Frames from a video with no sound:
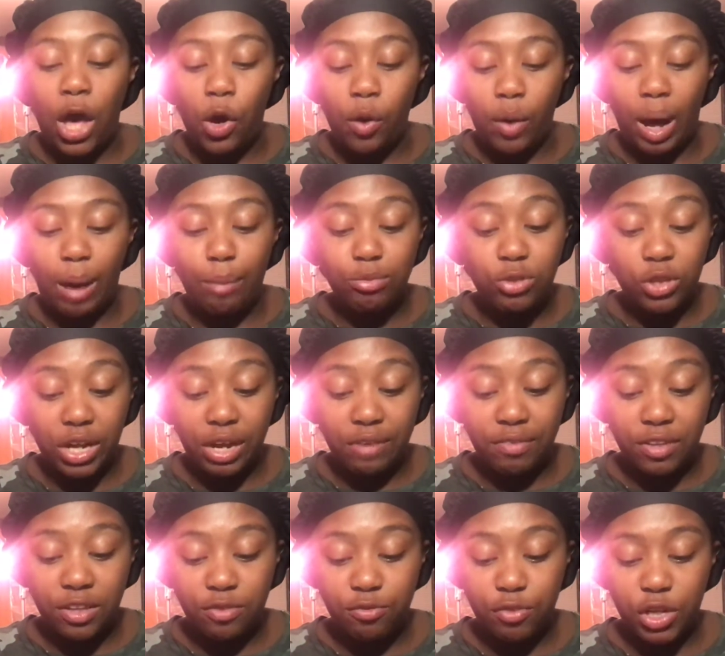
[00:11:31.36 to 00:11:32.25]
I'm sorry if
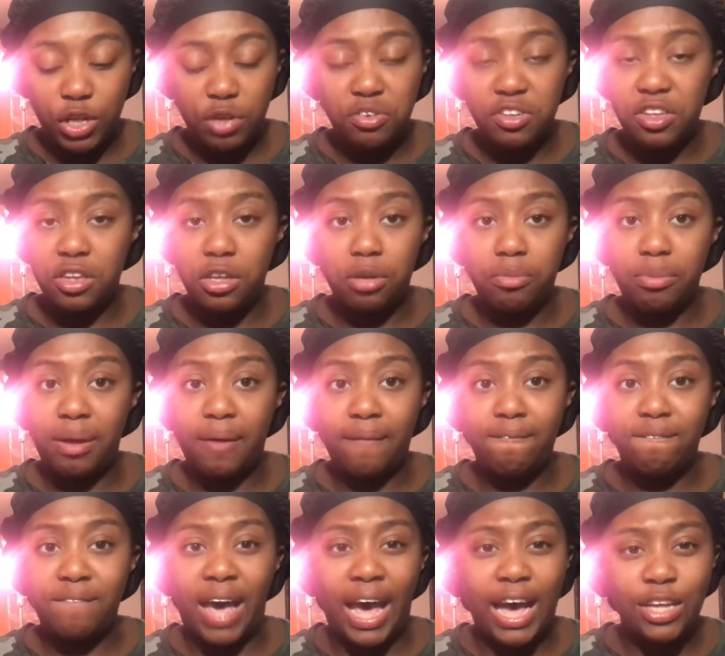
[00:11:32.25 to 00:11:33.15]
this video was a little bit
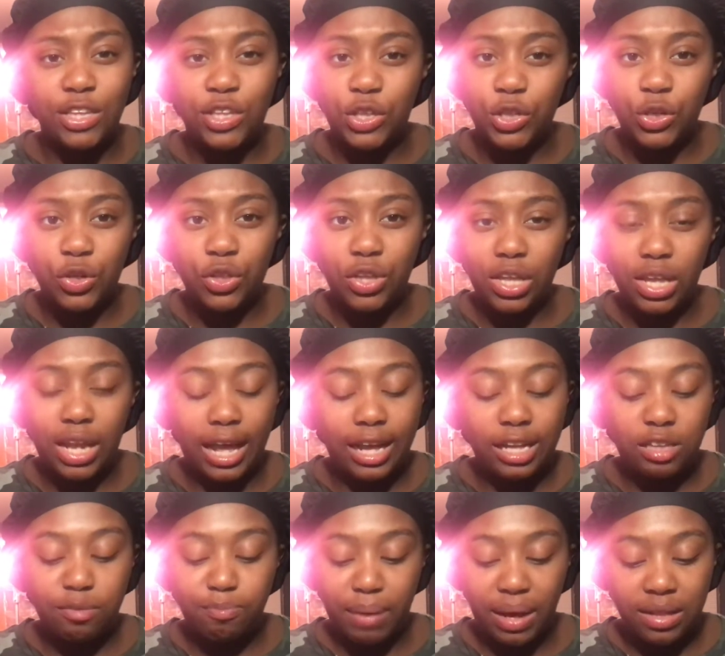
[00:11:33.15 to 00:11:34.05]
faster than I
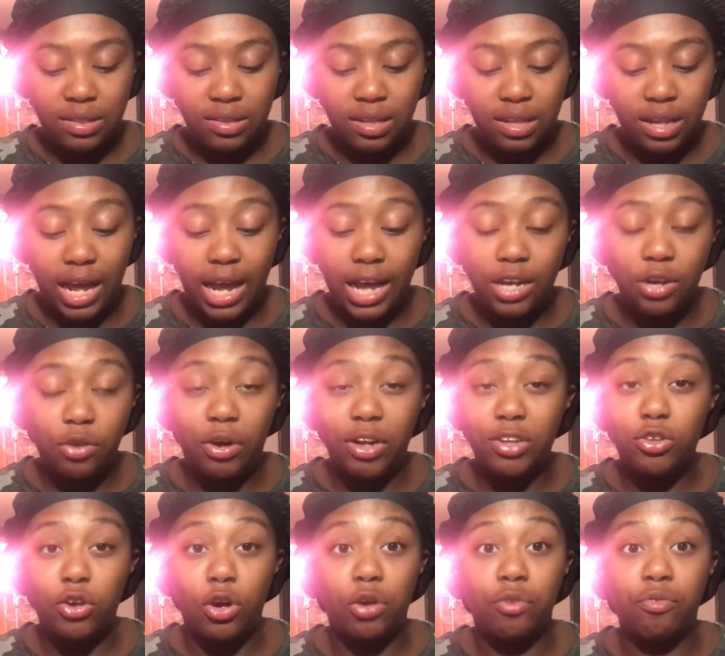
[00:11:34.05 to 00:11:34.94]
expected. I know I
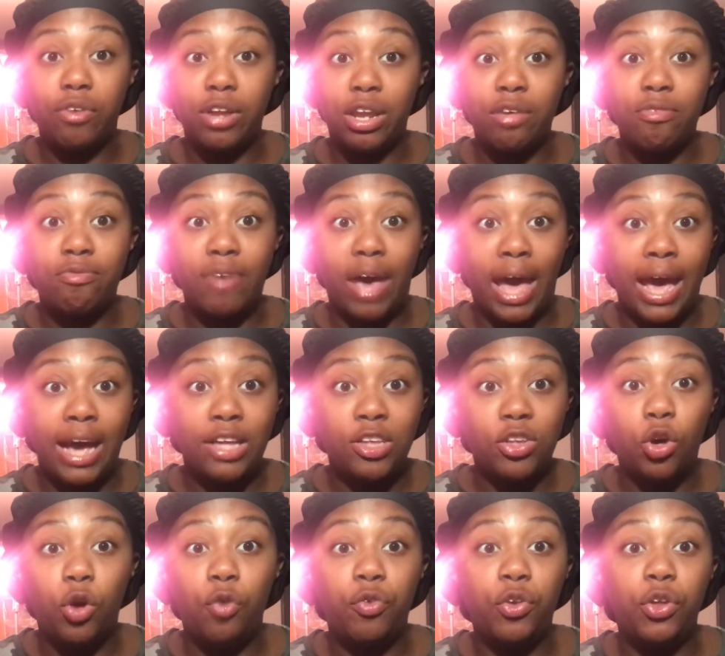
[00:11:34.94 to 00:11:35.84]
talk really fast,
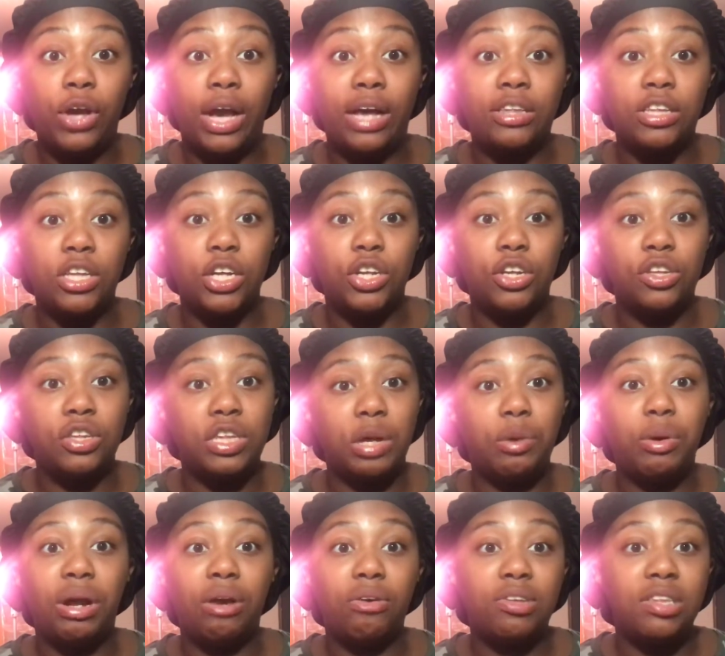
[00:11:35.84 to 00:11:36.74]
so hopefully you guys can understand
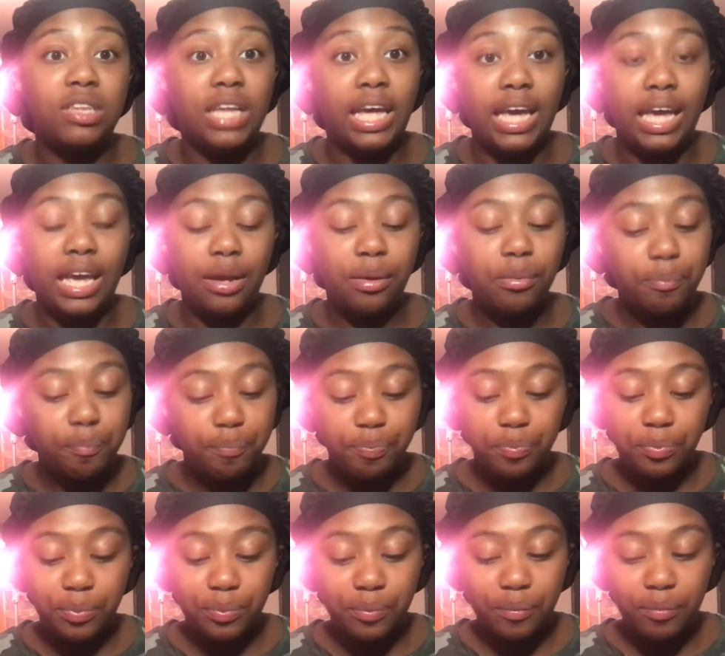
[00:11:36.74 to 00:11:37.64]
what I was saying.
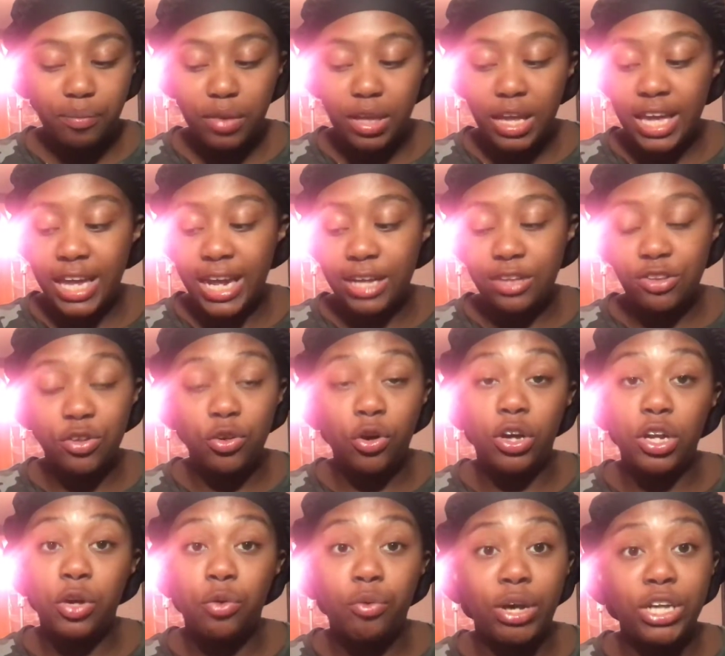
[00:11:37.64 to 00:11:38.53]
I'm answering all
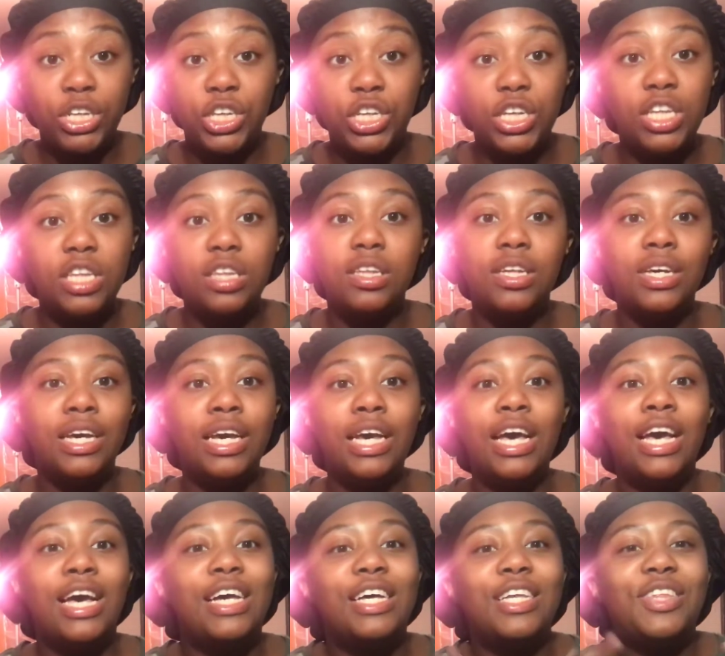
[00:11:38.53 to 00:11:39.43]
the questions.
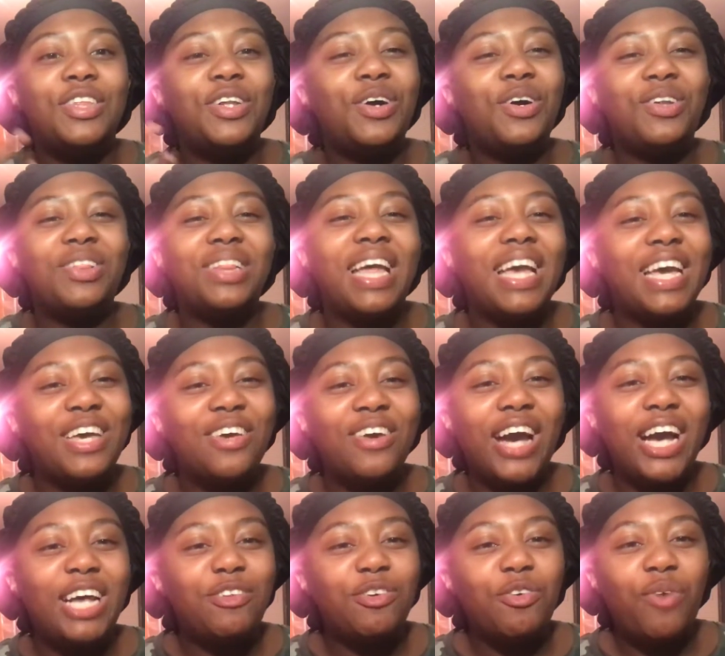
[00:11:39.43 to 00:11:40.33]
So thank you
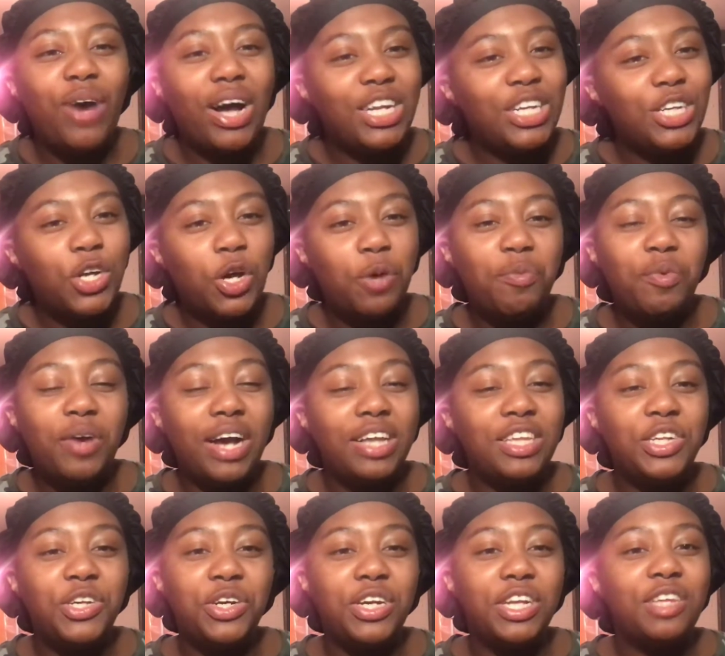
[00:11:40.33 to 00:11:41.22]
guys for watching. Hope you guys
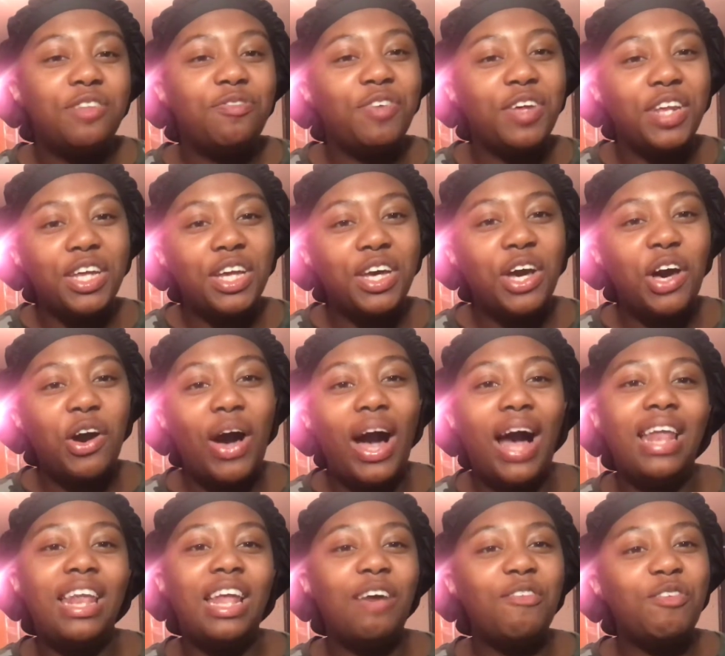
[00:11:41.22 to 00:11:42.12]
enjoyed this video.
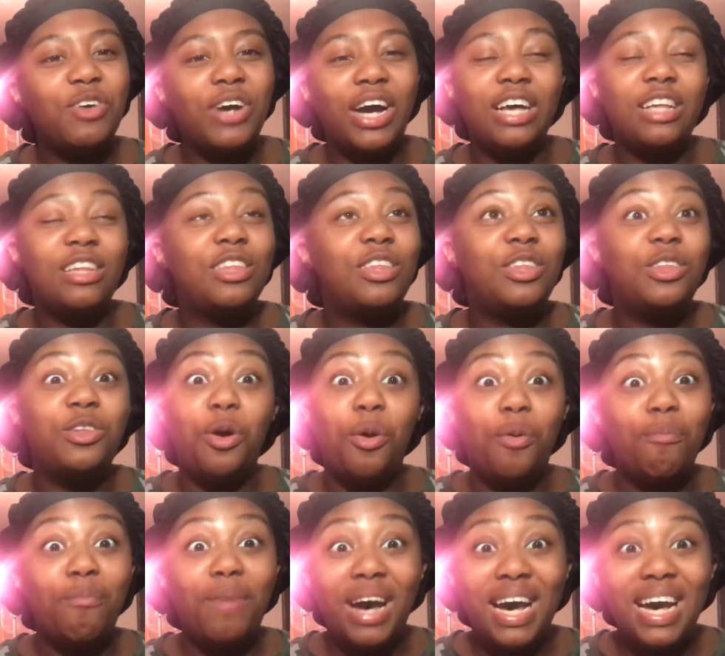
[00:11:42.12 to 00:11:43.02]
I love you guys so
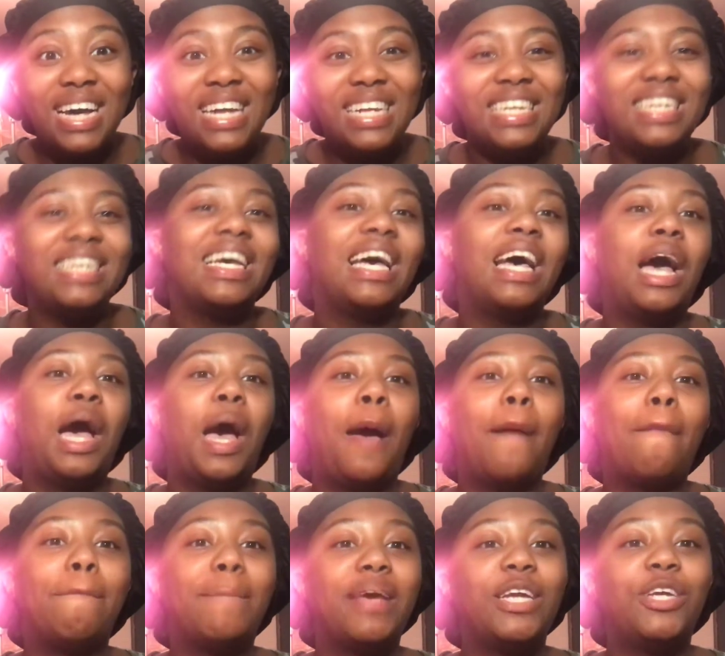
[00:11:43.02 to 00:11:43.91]
much.
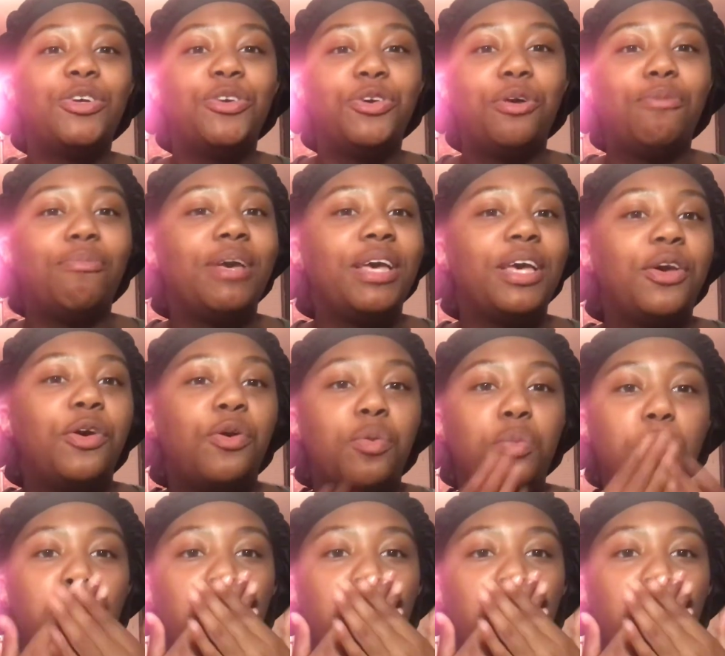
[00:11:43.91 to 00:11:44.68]
Be true, be you.